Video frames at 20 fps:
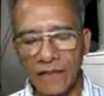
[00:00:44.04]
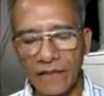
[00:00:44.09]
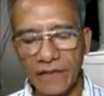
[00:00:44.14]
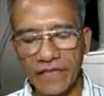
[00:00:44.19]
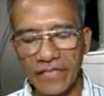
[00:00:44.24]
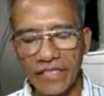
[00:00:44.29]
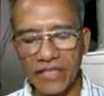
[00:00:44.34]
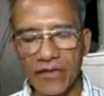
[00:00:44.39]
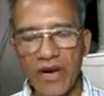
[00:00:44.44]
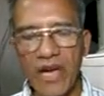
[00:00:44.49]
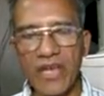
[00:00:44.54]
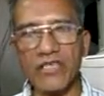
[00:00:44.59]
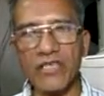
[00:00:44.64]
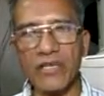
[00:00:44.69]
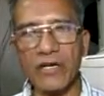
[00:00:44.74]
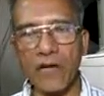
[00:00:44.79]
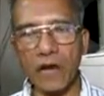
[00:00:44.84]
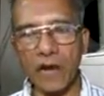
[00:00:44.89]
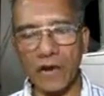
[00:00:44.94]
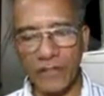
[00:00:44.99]
the
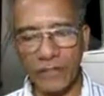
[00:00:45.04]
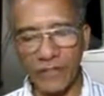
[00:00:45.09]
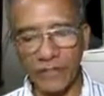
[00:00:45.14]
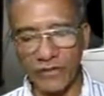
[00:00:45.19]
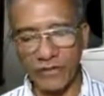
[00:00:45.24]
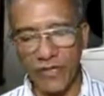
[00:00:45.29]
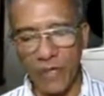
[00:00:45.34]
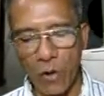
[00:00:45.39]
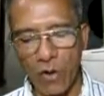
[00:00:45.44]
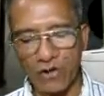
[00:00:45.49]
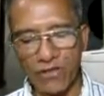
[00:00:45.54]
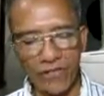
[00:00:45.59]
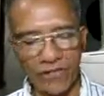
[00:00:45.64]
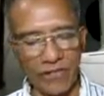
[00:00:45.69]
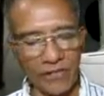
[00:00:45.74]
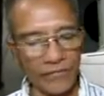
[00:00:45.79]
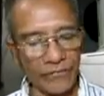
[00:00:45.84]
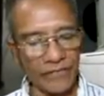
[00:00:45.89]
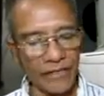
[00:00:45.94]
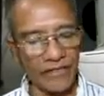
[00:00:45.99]
destruction of
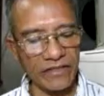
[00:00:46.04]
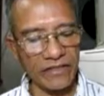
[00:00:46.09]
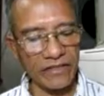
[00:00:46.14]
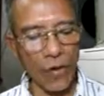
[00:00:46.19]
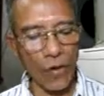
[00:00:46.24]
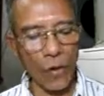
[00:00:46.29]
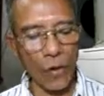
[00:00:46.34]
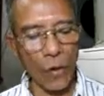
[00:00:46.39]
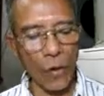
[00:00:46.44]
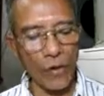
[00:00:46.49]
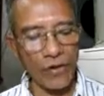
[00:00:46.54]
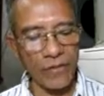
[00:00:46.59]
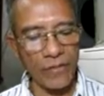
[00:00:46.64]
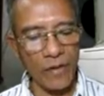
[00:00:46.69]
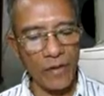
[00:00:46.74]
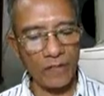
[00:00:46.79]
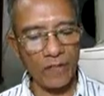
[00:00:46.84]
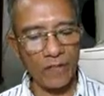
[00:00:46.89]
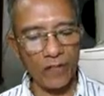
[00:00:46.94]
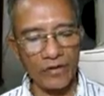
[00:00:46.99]
Jerusalem that occurred
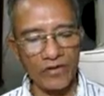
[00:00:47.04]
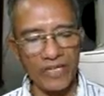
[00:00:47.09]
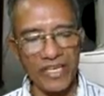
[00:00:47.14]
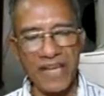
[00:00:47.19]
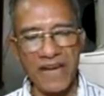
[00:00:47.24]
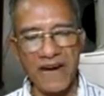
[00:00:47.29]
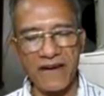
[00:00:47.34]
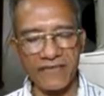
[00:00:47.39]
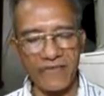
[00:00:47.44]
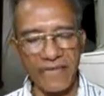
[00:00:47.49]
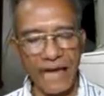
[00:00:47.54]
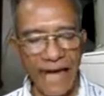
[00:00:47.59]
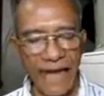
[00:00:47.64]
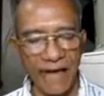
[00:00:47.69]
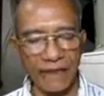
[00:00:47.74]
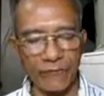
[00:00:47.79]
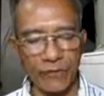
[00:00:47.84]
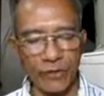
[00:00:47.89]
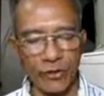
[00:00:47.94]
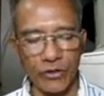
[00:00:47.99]
about 40 years
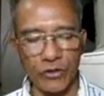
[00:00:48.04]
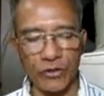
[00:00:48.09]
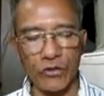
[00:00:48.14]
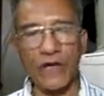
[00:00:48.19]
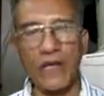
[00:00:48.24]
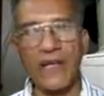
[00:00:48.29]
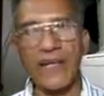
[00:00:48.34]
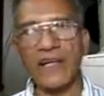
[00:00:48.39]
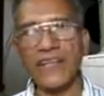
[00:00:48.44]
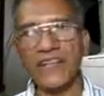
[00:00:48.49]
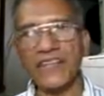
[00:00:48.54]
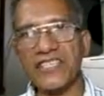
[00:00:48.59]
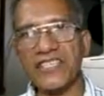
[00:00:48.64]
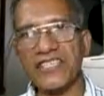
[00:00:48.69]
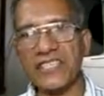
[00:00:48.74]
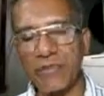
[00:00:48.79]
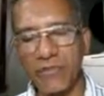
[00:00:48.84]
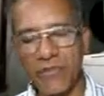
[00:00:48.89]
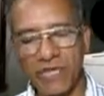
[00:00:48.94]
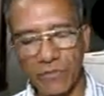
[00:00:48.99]
after the
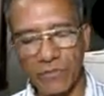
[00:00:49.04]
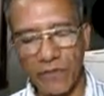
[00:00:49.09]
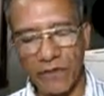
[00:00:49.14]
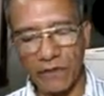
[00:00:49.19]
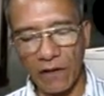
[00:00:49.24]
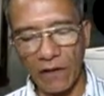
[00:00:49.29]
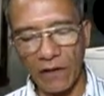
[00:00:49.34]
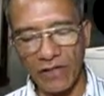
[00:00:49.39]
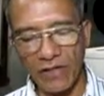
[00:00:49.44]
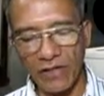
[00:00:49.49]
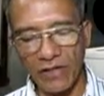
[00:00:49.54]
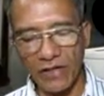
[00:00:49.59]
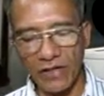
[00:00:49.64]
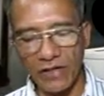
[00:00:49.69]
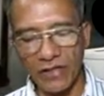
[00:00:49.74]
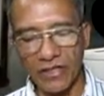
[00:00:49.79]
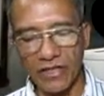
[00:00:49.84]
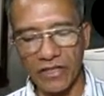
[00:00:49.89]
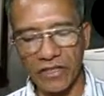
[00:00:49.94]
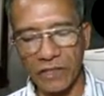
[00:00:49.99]
establishment of the
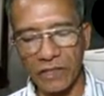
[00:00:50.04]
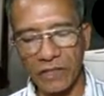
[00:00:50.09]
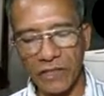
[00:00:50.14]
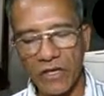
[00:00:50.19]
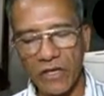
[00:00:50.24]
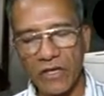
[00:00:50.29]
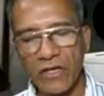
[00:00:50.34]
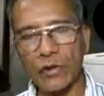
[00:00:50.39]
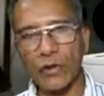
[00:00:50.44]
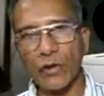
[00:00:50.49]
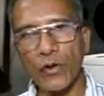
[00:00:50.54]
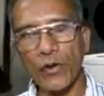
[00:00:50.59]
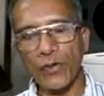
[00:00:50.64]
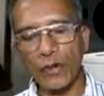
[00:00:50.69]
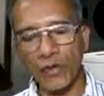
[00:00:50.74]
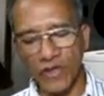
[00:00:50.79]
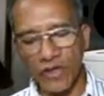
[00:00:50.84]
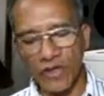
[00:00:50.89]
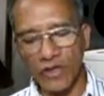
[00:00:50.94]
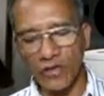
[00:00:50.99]
church. So in
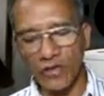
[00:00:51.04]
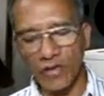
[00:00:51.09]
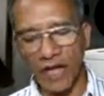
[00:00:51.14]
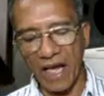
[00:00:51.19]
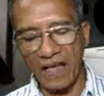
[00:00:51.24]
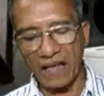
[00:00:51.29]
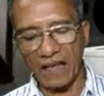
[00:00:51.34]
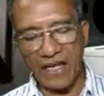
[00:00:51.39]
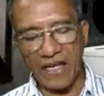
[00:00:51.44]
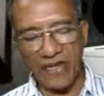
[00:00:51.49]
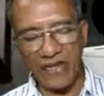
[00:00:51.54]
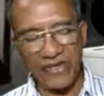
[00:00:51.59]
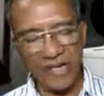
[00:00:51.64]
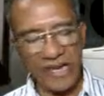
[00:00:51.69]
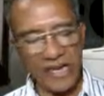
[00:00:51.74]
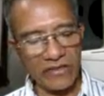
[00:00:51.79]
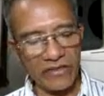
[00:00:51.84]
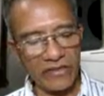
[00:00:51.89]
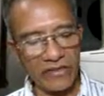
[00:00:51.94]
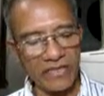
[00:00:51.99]
Revelation 19,
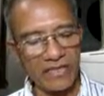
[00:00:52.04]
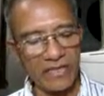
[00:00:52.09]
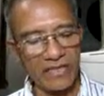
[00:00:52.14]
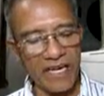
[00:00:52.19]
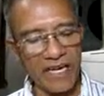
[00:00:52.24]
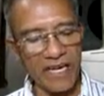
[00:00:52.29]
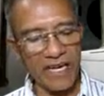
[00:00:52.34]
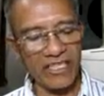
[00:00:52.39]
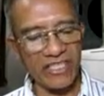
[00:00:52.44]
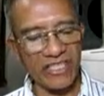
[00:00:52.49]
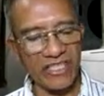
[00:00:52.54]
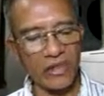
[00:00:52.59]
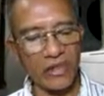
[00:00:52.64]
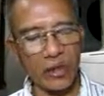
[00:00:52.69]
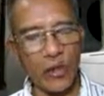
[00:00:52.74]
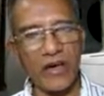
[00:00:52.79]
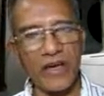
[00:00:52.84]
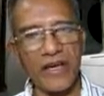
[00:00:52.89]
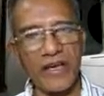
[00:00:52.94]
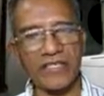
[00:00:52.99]
Jesus is seen as
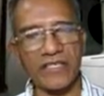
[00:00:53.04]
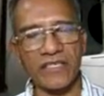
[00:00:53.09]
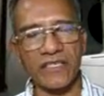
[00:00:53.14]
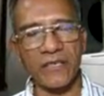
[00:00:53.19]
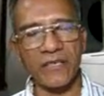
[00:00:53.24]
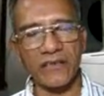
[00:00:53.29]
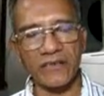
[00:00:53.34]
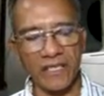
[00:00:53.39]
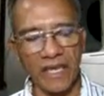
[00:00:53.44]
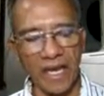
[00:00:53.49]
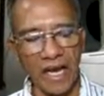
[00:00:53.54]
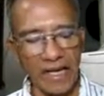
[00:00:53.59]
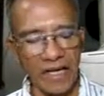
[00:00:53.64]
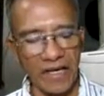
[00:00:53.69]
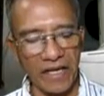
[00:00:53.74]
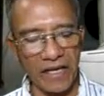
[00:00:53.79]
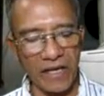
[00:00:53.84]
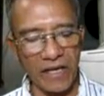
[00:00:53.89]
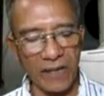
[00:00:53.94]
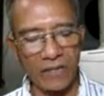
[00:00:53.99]
returning in 70
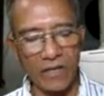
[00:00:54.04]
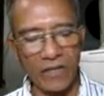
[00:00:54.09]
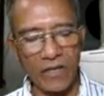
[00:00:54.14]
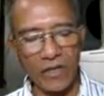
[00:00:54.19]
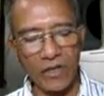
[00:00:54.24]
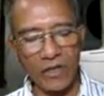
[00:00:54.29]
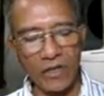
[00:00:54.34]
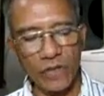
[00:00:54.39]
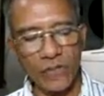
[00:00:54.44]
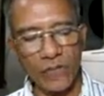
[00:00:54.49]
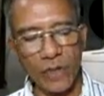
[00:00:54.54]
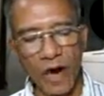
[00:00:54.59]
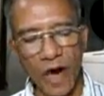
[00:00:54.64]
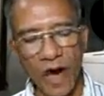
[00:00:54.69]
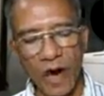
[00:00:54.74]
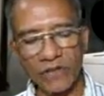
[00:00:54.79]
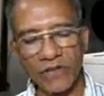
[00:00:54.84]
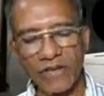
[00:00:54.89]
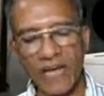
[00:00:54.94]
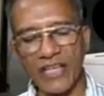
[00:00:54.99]
AD to pour
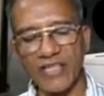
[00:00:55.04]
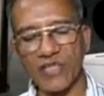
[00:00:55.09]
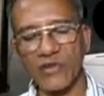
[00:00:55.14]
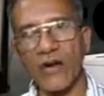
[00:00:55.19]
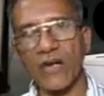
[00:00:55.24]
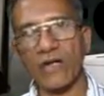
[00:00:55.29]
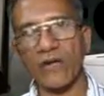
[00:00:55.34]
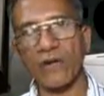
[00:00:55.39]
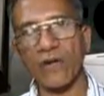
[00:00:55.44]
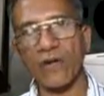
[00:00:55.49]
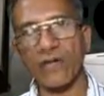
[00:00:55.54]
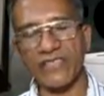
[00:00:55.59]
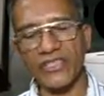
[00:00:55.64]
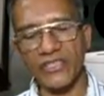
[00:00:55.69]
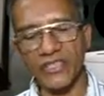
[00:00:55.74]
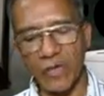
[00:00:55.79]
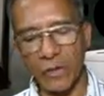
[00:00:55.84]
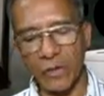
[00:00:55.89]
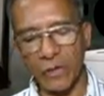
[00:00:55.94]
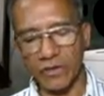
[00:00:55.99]
out God's wrath on the
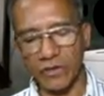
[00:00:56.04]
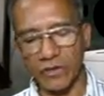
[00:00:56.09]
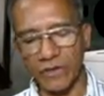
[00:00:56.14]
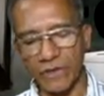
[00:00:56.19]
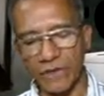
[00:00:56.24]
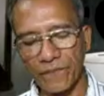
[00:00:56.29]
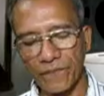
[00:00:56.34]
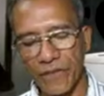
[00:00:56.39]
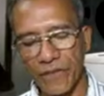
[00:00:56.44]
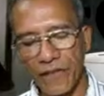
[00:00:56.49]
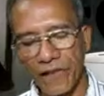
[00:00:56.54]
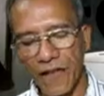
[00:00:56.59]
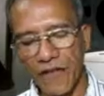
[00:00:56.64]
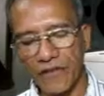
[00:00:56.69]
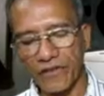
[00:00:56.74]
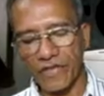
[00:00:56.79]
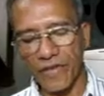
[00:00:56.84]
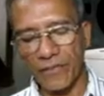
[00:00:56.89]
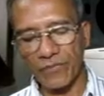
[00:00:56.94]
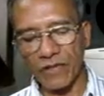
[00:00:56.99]
Jews.
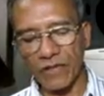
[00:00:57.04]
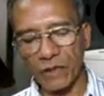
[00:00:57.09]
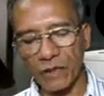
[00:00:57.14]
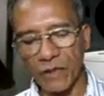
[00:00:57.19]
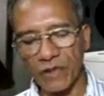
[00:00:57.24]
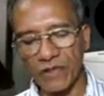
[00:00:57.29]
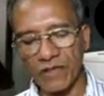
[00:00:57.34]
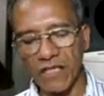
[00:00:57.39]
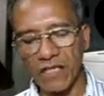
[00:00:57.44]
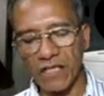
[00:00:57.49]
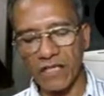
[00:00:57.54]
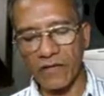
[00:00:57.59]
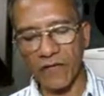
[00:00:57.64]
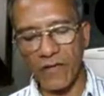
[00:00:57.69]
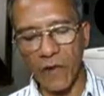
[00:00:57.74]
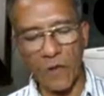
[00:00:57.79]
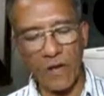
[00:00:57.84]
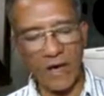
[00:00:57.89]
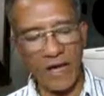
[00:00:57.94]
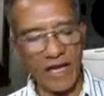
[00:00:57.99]
And chapter 20 is
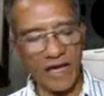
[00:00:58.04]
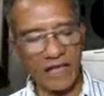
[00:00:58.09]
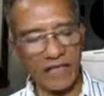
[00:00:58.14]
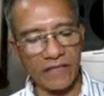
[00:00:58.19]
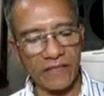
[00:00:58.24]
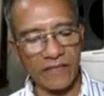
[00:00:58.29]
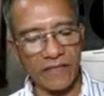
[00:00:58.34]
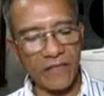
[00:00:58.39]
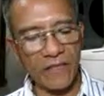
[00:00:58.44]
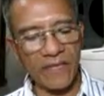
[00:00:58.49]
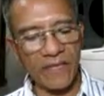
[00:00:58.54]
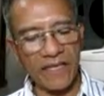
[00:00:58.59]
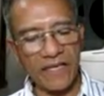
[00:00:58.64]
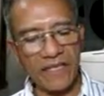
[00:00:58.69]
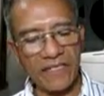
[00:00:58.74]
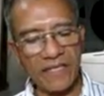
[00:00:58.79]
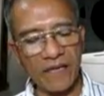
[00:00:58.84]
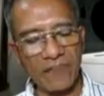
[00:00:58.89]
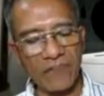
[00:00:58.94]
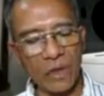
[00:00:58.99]
viewed as
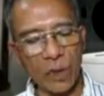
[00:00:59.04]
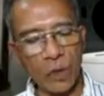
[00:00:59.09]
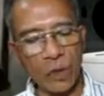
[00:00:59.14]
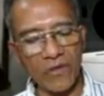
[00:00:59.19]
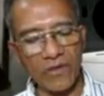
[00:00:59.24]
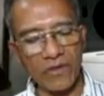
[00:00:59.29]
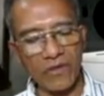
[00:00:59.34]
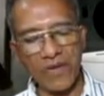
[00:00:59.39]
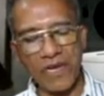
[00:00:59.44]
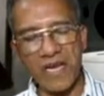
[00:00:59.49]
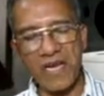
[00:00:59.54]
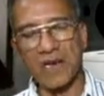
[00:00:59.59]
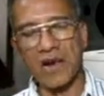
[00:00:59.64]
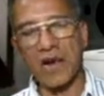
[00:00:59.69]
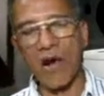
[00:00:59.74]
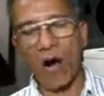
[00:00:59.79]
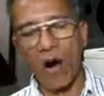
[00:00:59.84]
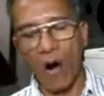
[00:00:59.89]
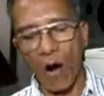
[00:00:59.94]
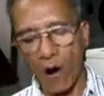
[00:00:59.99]
his subsequent reign
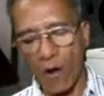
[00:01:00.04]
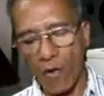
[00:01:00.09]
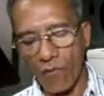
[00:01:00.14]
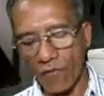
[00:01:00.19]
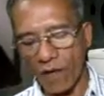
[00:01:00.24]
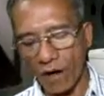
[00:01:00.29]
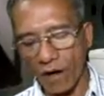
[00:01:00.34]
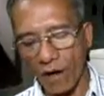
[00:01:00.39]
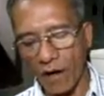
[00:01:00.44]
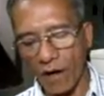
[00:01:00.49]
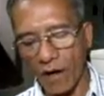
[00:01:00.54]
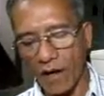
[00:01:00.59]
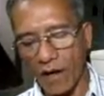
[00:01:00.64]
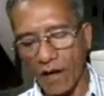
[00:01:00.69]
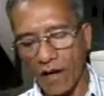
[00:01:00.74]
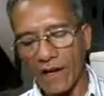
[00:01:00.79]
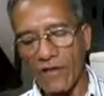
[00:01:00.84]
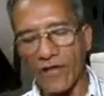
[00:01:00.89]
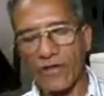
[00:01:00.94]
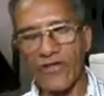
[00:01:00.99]
over
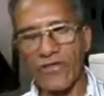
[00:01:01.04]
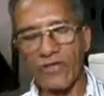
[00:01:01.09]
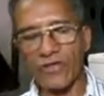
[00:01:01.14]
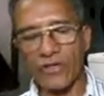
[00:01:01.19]
the